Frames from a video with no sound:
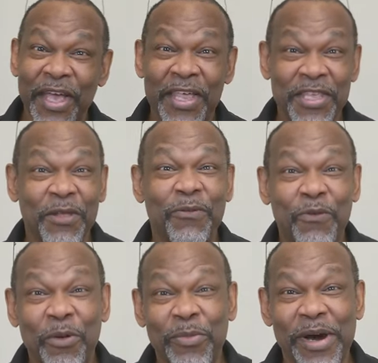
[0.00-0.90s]
the other
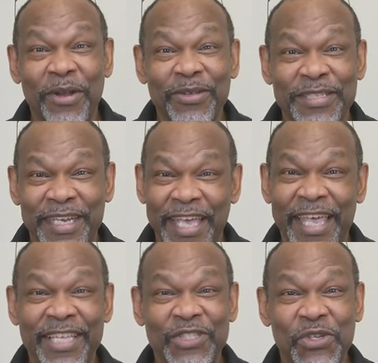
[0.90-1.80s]
four bottles and
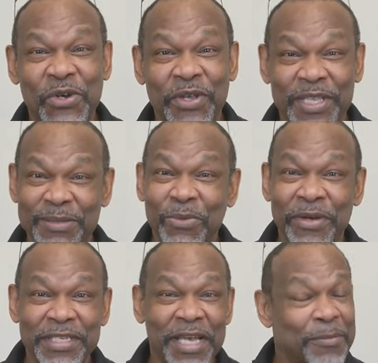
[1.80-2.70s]
adding sugar at this point
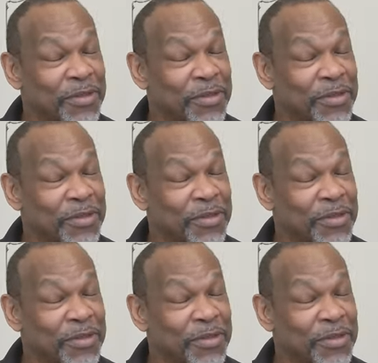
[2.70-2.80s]
in time,